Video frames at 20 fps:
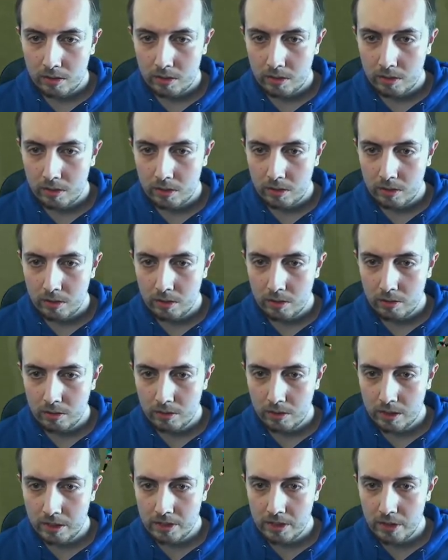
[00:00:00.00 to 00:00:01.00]
Oh,
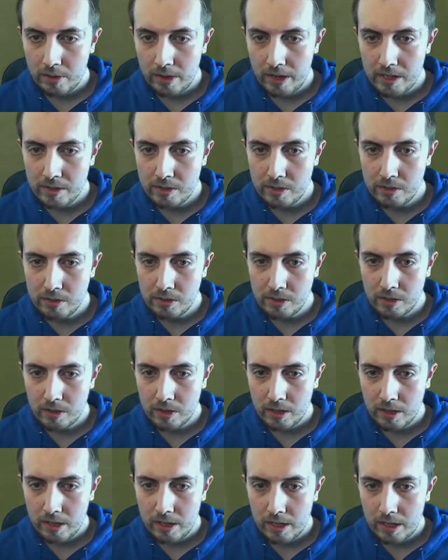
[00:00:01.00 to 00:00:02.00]
let's go, Jesus.
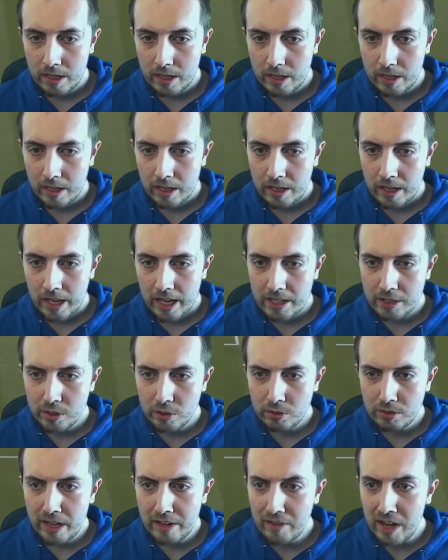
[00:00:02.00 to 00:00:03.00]

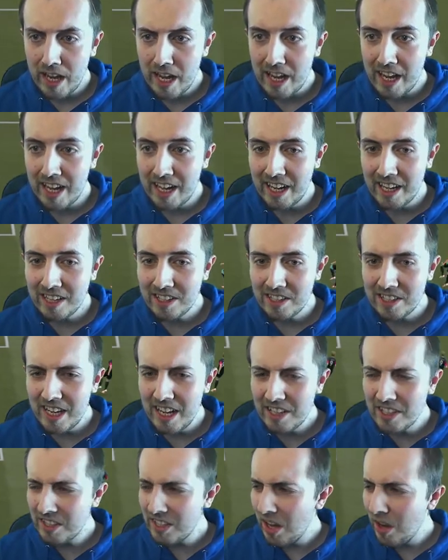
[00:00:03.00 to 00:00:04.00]
Jesus Navas!
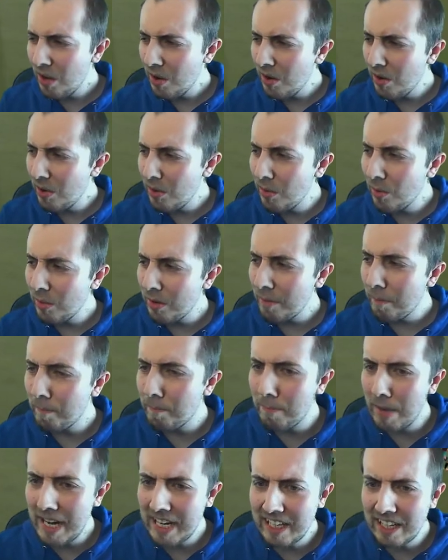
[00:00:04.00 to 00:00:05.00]
Let's go! What a
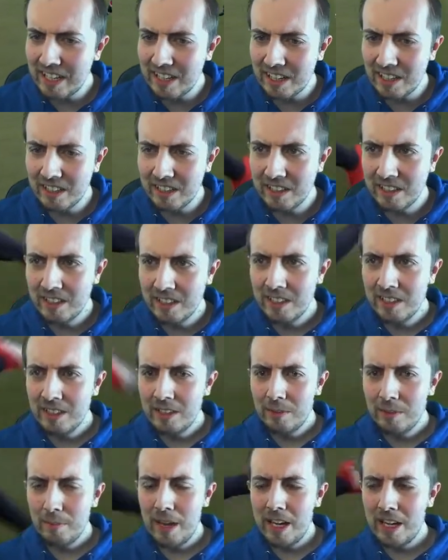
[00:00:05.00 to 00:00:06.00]
banger!
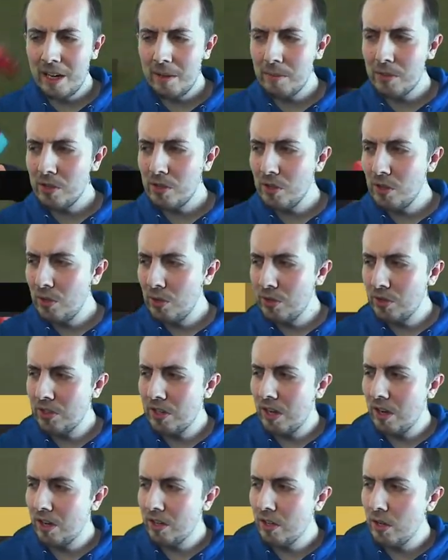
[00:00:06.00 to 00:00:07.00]
Man, I'm sorry, you just
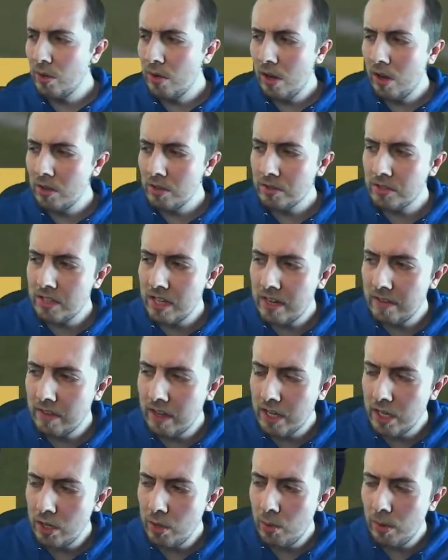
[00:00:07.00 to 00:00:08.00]
can't save
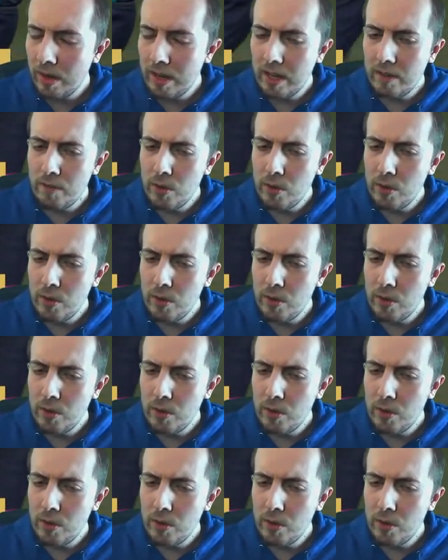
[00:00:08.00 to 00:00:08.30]
that. If you